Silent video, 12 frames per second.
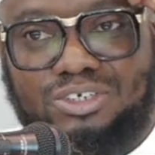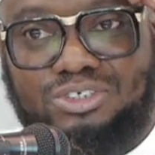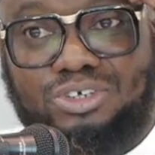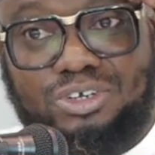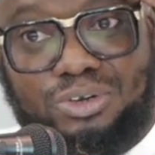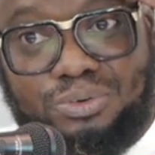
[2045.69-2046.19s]

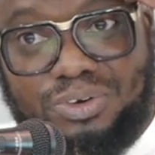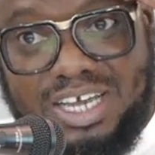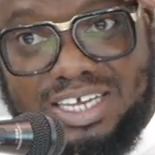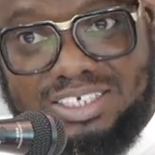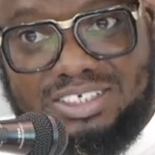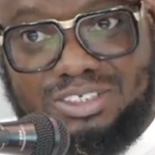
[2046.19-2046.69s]
So the
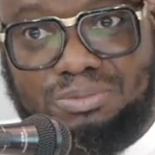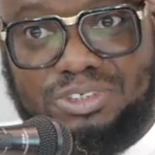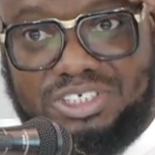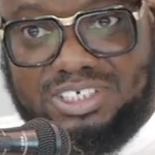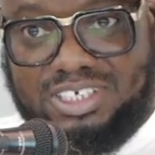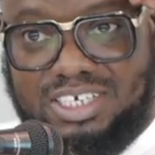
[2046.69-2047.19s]
Quraysh, the
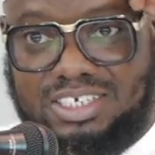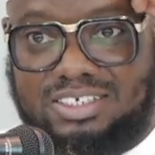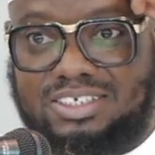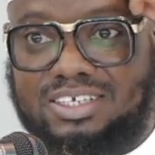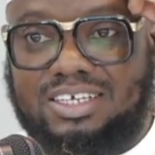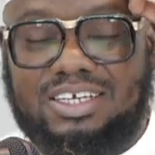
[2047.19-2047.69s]

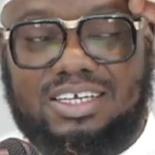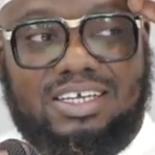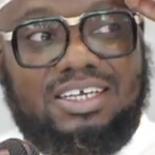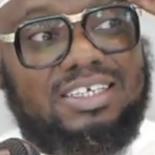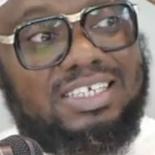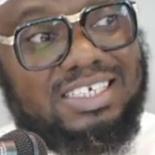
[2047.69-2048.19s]
Mushrikeen,
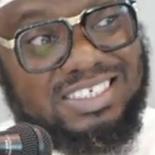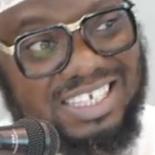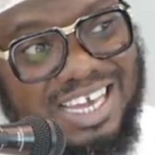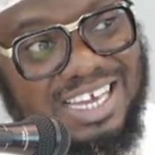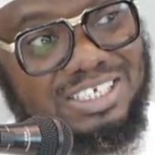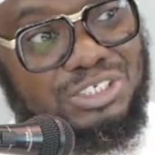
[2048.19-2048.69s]
they
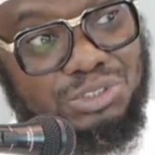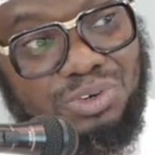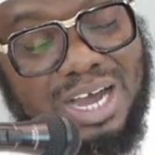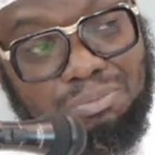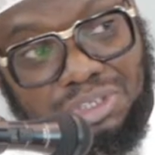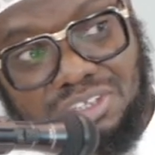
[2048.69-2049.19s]
said,
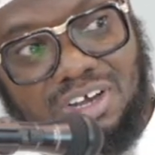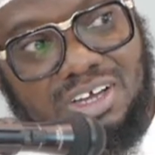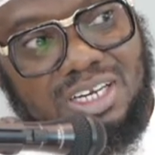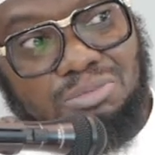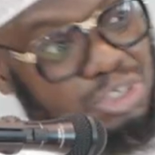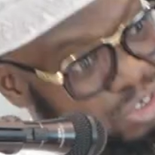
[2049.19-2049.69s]
you Abu
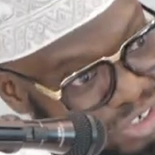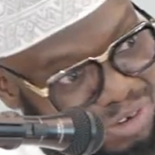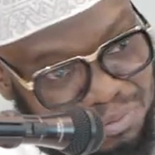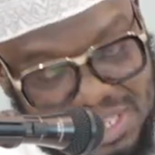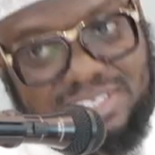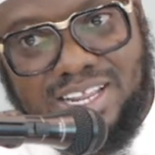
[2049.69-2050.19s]
Talib, you're
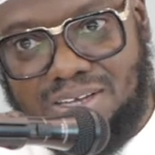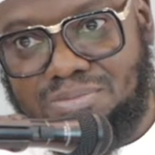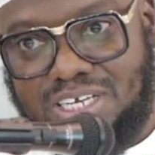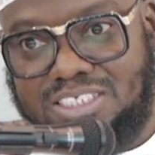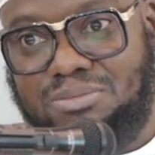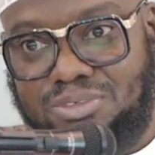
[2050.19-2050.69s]
not with
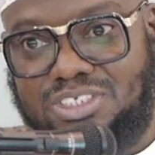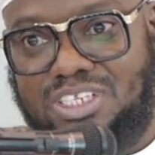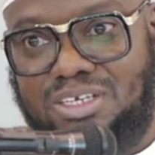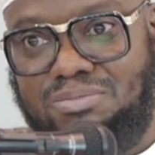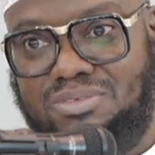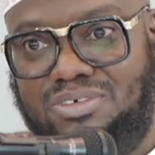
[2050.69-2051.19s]
them as a
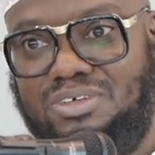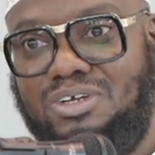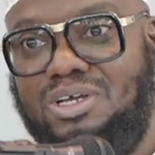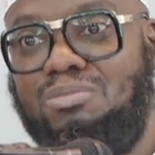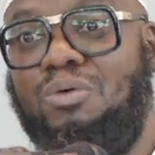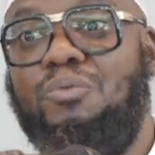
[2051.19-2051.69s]
Muslim,
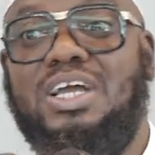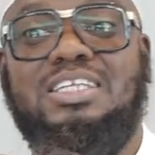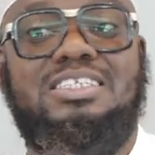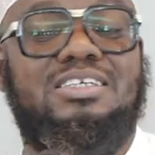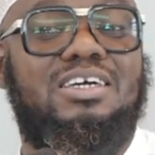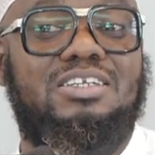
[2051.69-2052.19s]
but
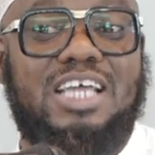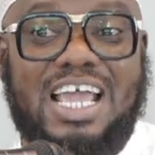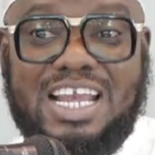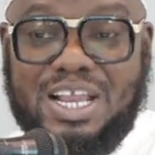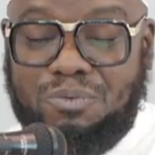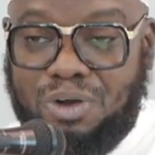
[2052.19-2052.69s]
with
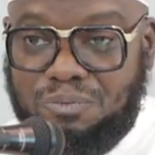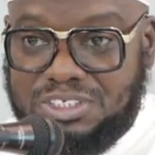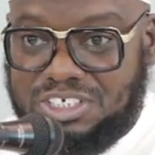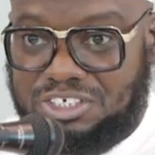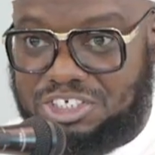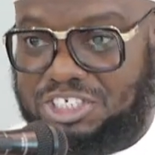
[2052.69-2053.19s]
anyone
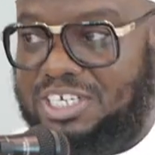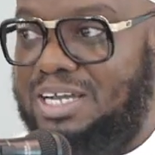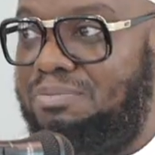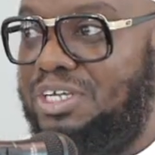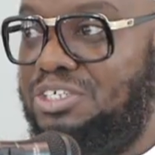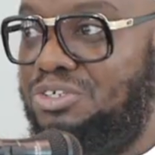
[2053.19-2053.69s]
who's in your
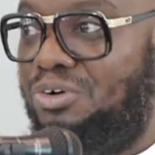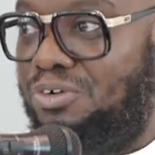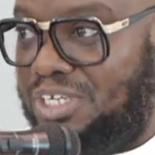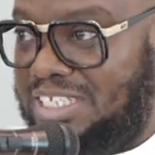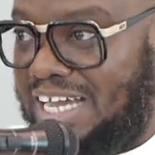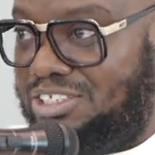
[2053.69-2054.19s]
shi'ab, in,
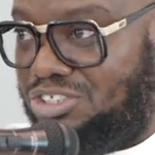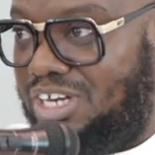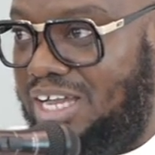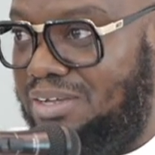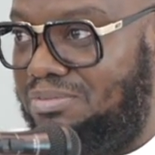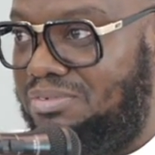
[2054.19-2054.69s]
your, in that
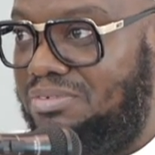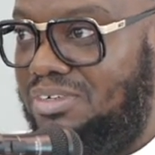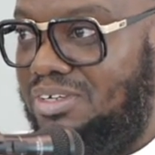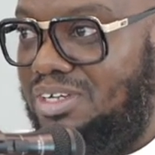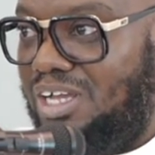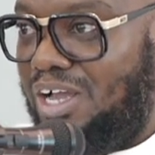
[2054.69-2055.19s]
tribe,
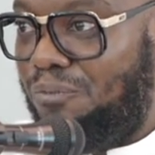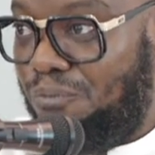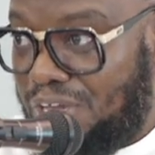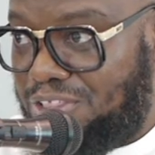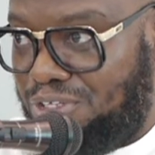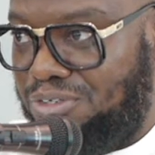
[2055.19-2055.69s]

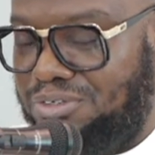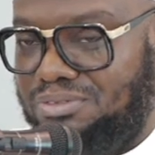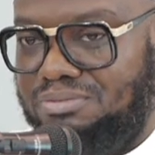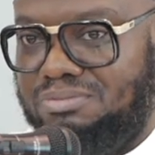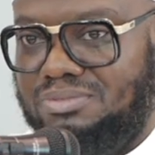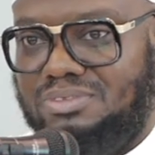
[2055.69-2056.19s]
and with
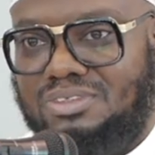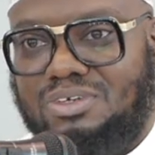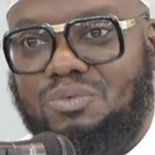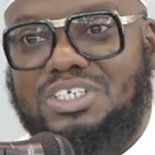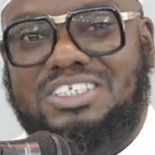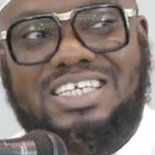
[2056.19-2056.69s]
you,
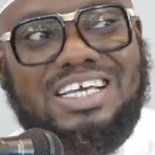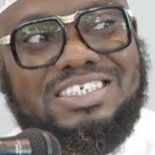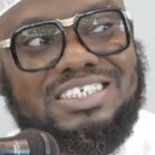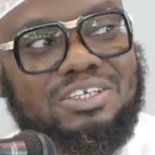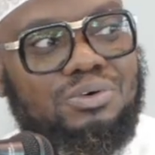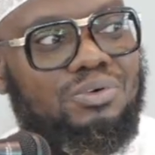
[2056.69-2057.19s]
we're
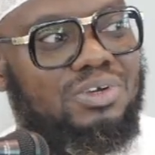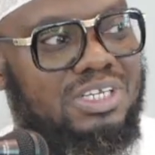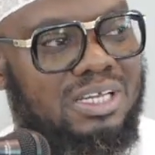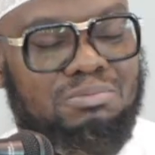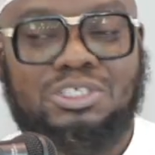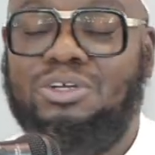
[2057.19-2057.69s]
sanctioning all
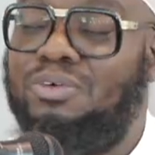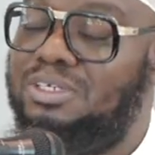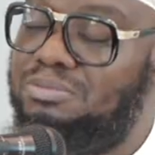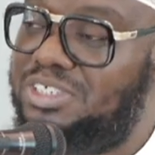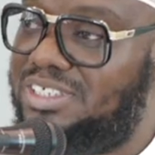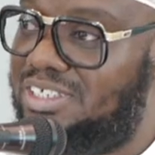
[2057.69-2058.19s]
of them. You know
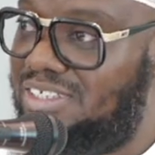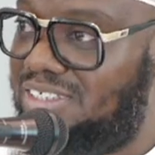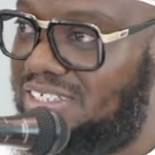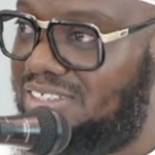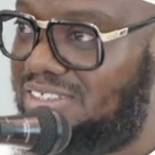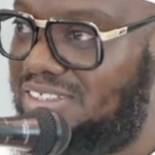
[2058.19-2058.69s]
what the
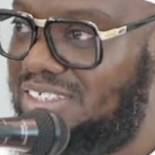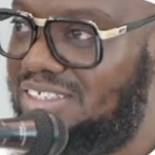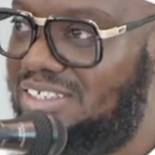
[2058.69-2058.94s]
mushrikeen did?